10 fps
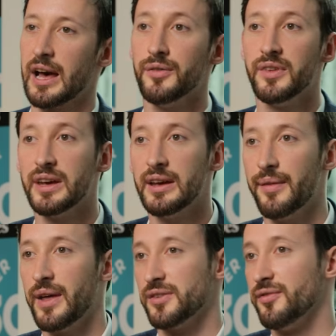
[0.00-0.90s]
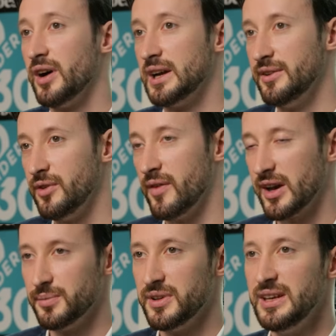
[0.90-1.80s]
accounting, and that's fine if you have
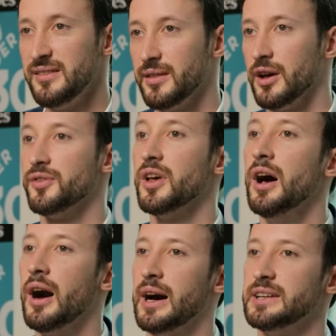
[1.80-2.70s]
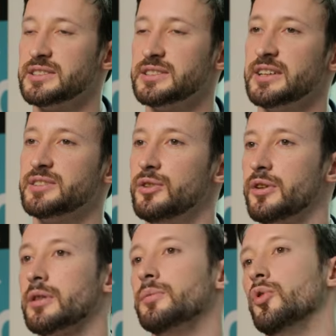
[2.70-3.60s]
expertise in those, I suggest you look
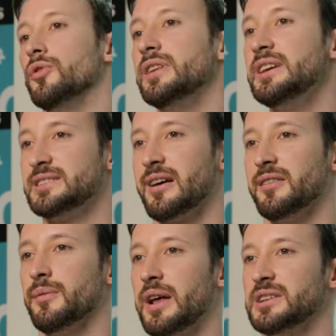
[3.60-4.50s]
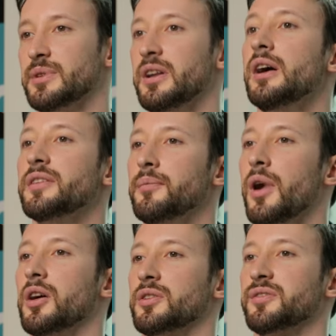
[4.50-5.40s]
at the more niche areas of management to
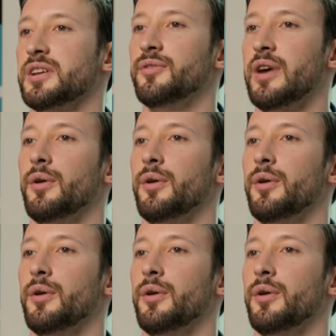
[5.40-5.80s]
mark yourself